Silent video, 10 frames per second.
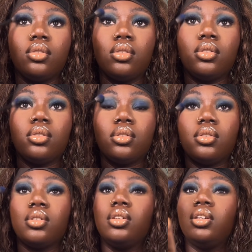She's
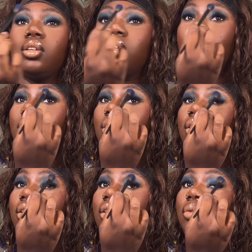cleaning
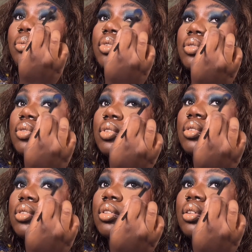up,
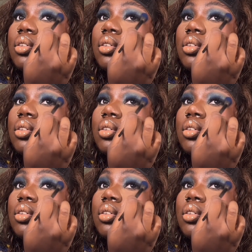diffusing.